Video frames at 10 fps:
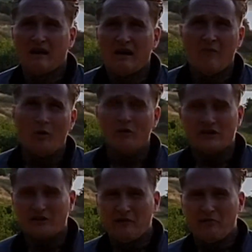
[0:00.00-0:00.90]
I'm always
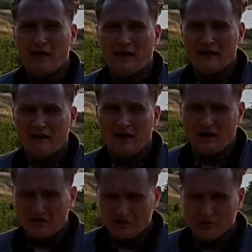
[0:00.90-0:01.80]
looking back, and I
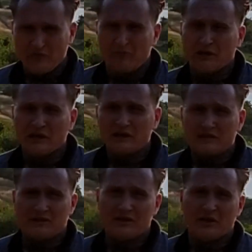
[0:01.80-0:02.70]
enjoy bringing these
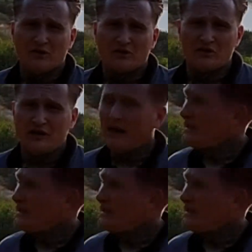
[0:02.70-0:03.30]
videos to you.